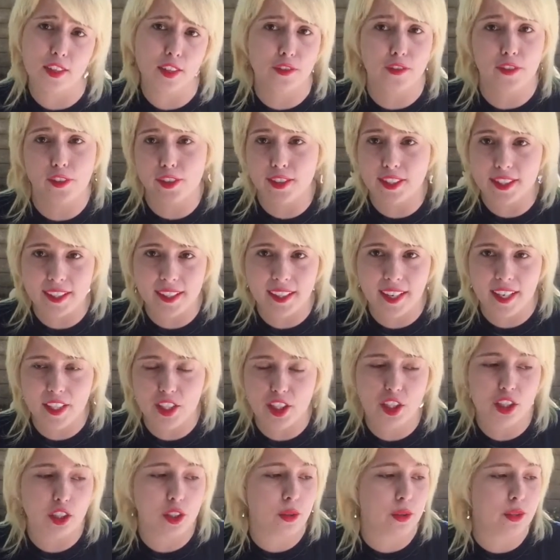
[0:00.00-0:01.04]
the first thing I
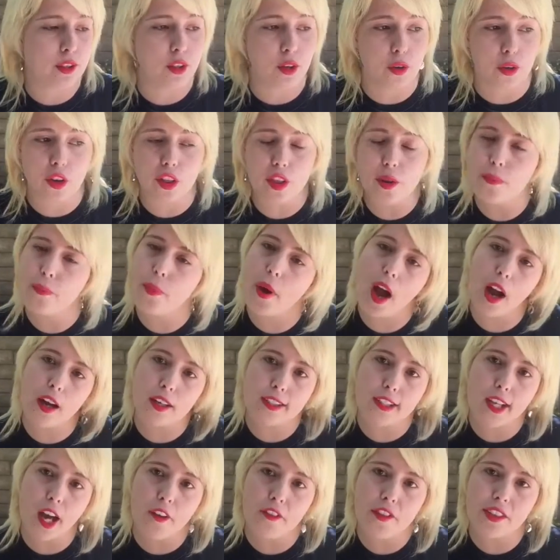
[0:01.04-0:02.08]
do is go to the
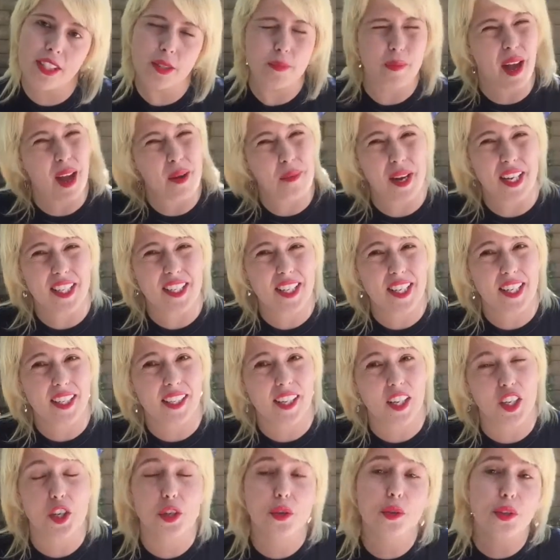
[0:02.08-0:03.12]
box office, buy my ticket.